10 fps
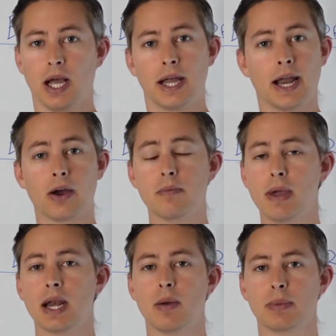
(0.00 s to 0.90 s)
Now, it may
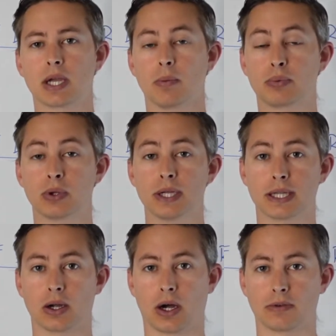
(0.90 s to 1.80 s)
not be
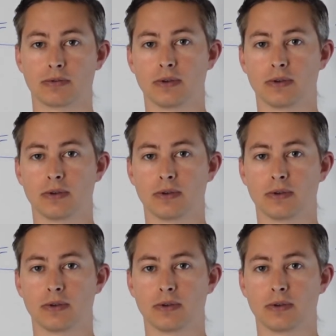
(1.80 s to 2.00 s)
completely off,